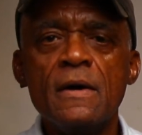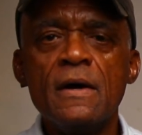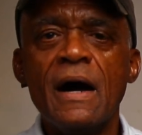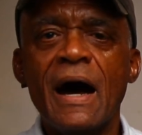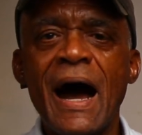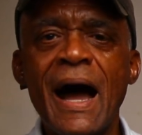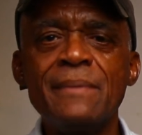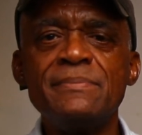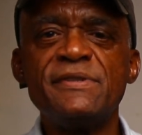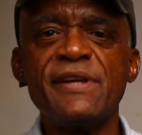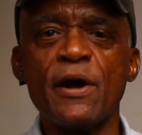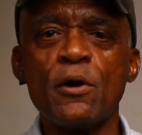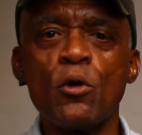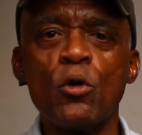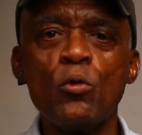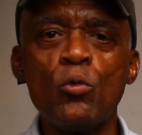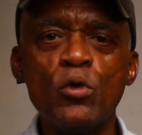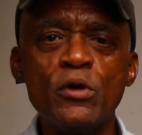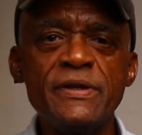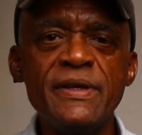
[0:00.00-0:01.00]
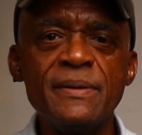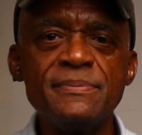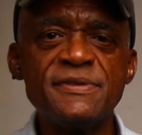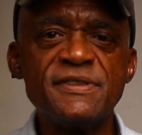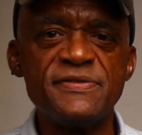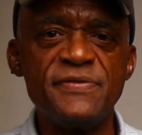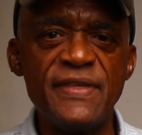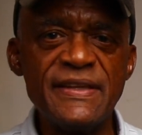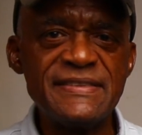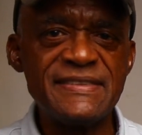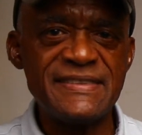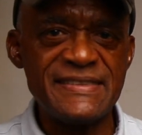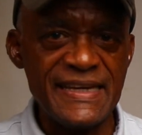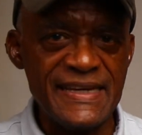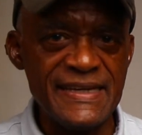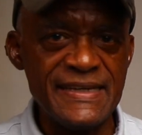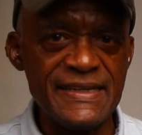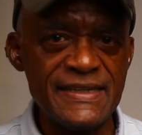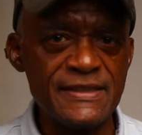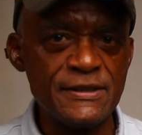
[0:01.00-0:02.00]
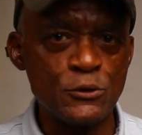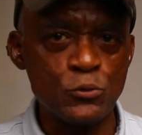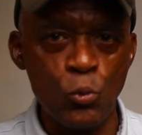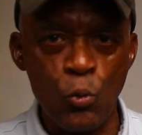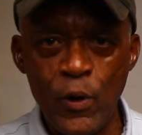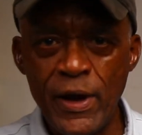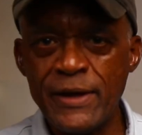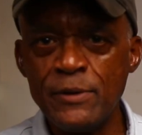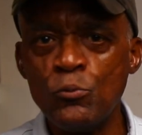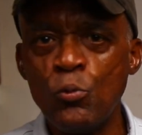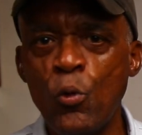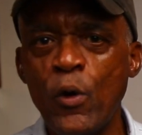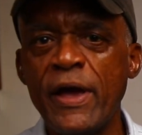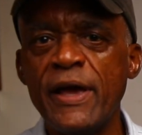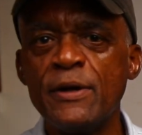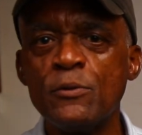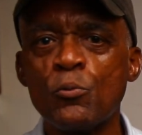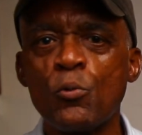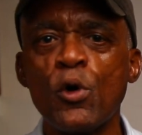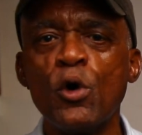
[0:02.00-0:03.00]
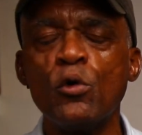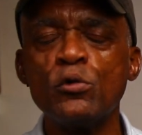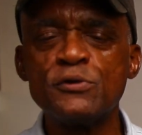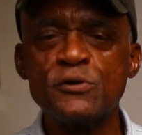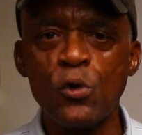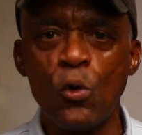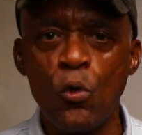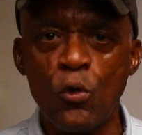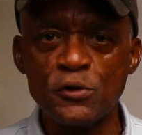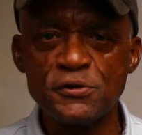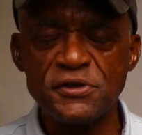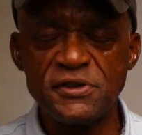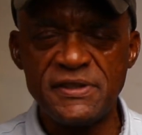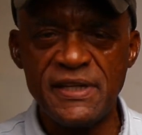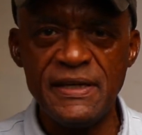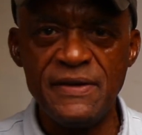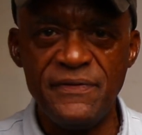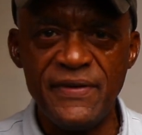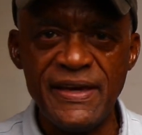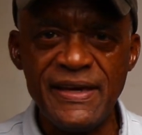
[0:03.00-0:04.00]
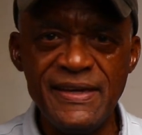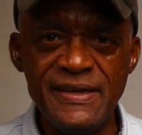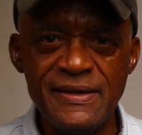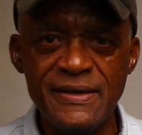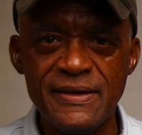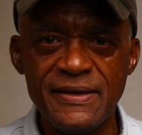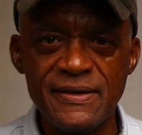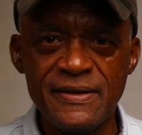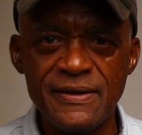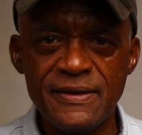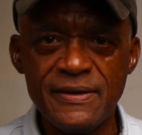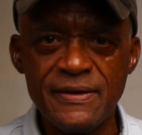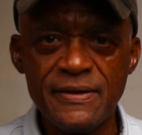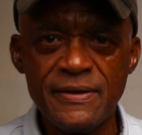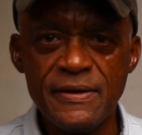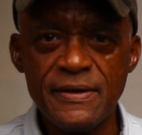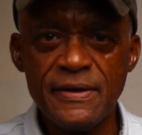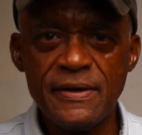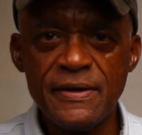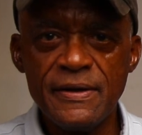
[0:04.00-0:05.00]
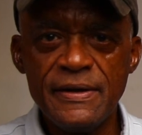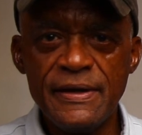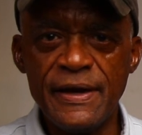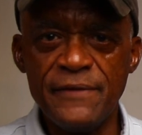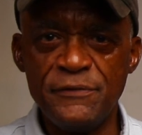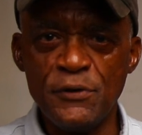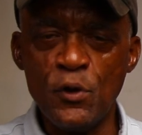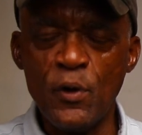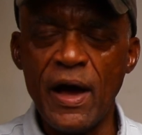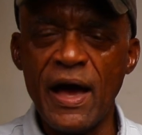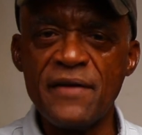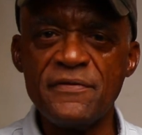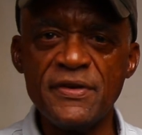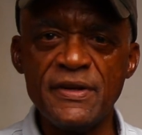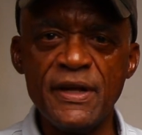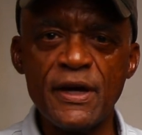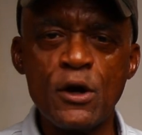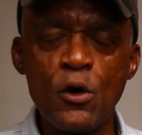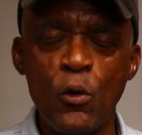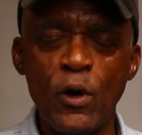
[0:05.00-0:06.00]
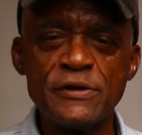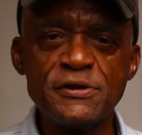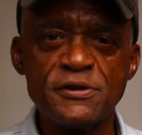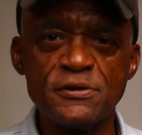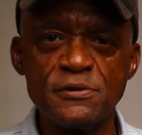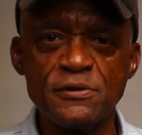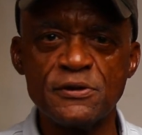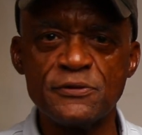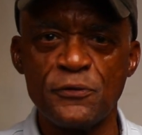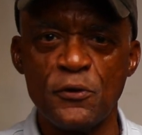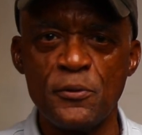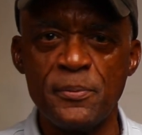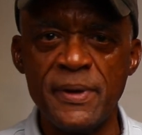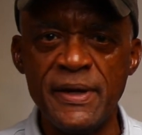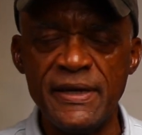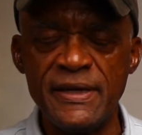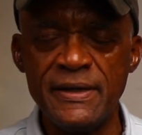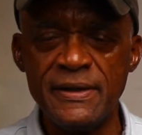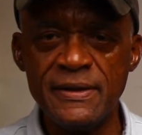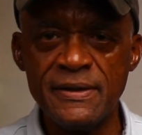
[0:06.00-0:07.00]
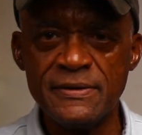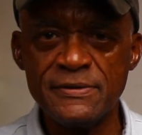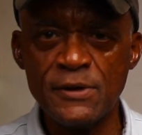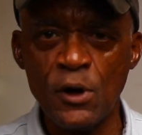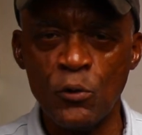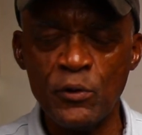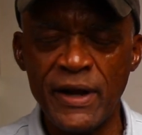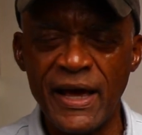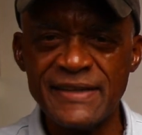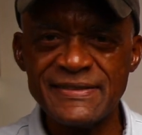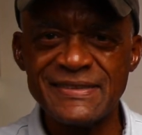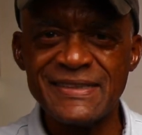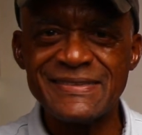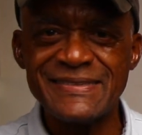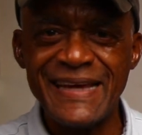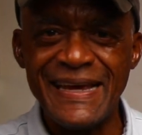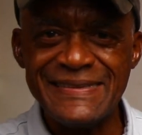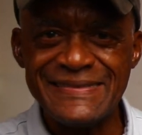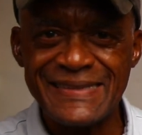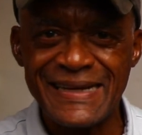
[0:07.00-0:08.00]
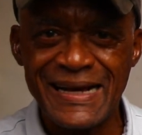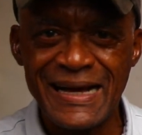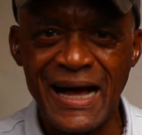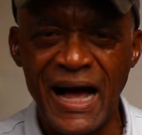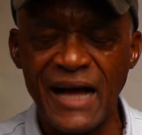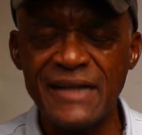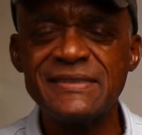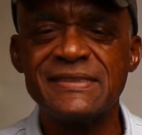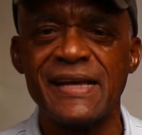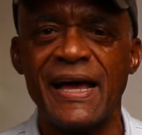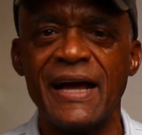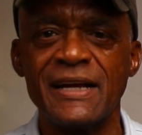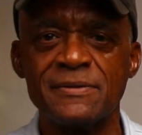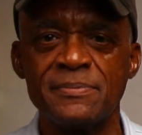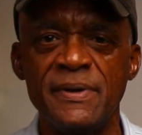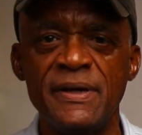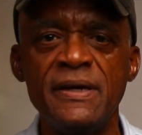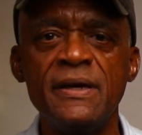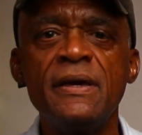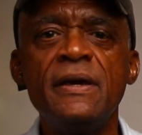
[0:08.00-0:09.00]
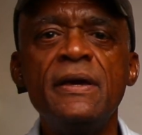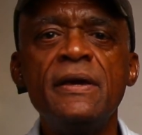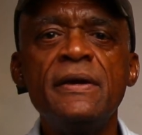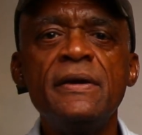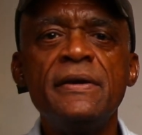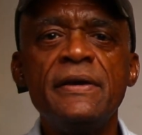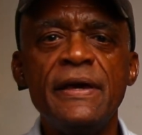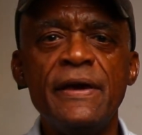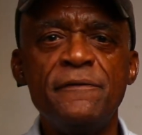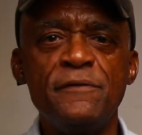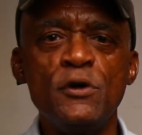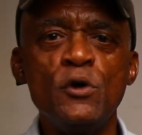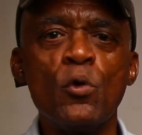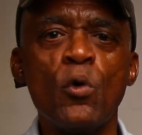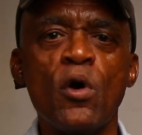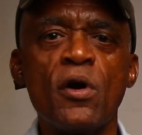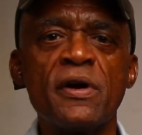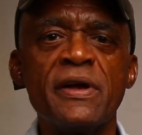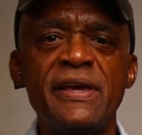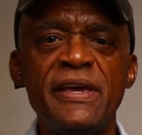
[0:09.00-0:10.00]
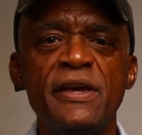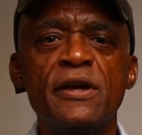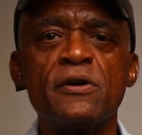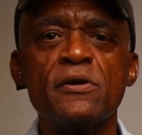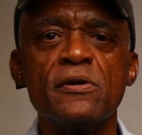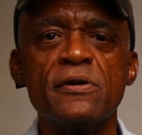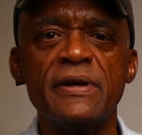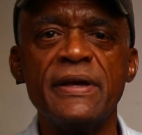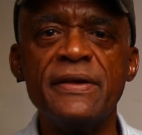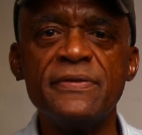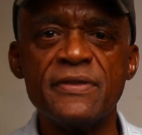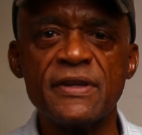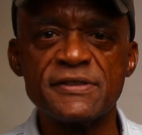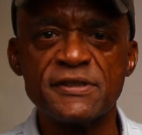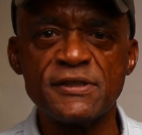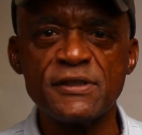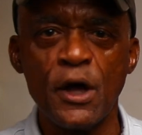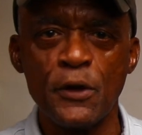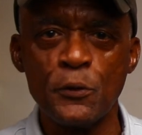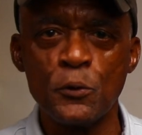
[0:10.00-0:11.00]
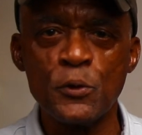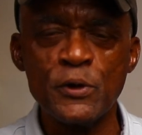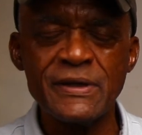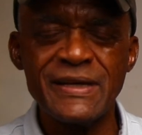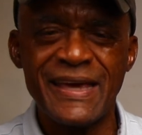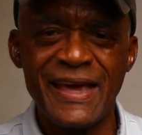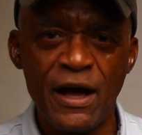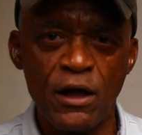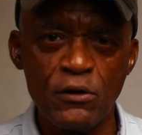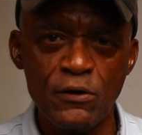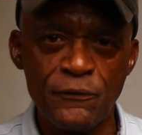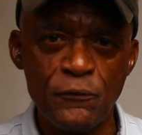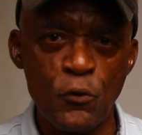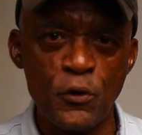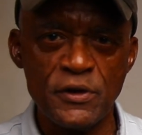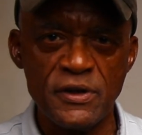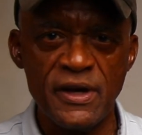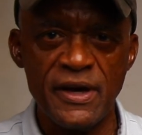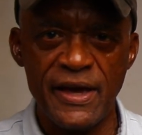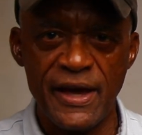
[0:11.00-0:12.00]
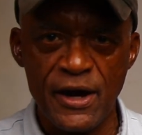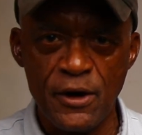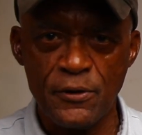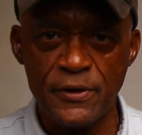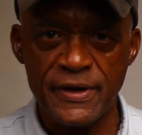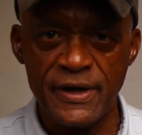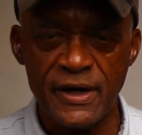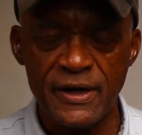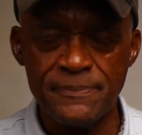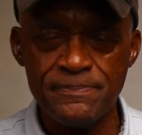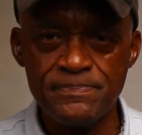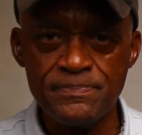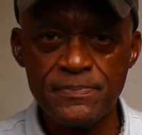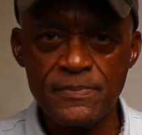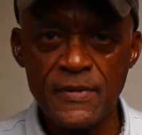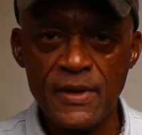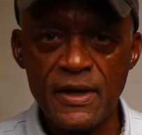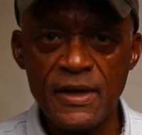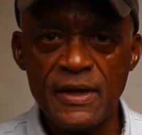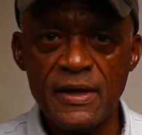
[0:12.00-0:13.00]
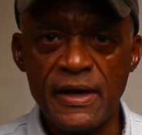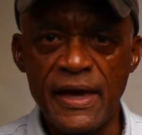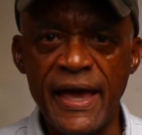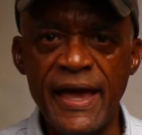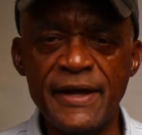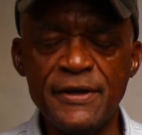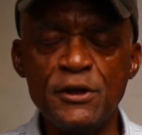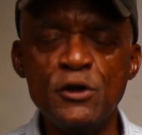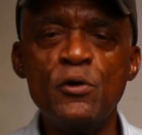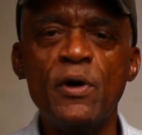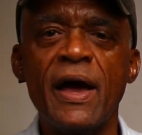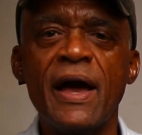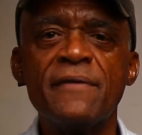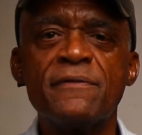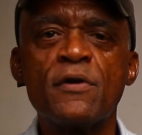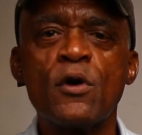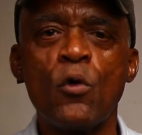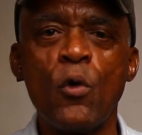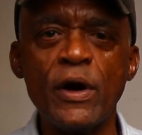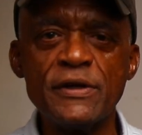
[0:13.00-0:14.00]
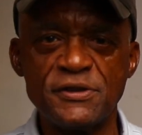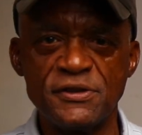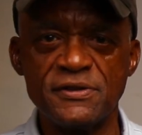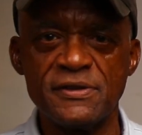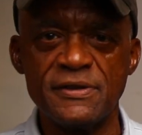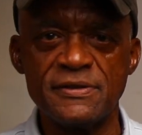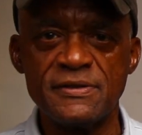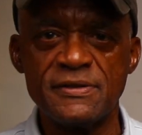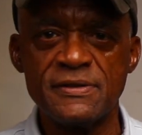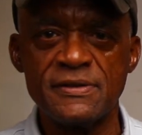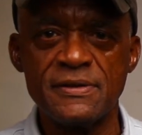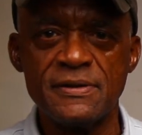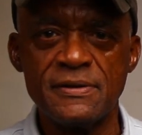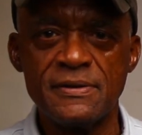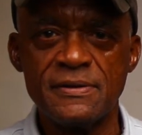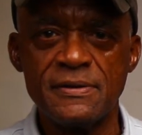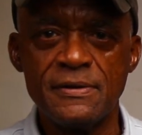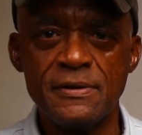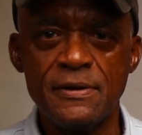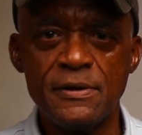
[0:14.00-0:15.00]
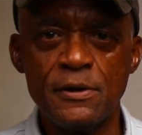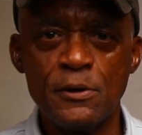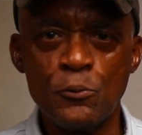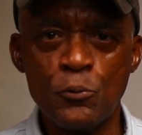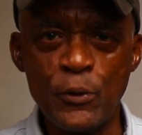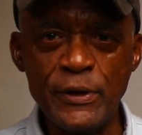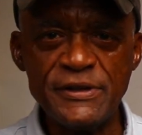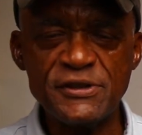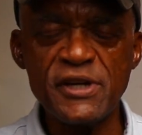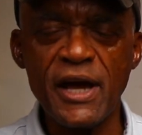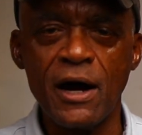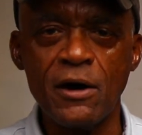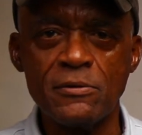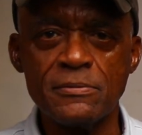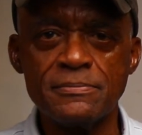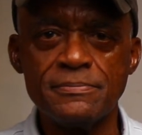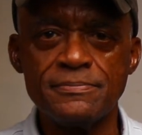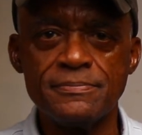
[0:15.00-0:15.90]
I'm Darrell Williams. This is Win-Win Realtors TV. If you have any questions for me, don't hesitate to contact me. If you are here in the Southern California area and you have questions, reach out.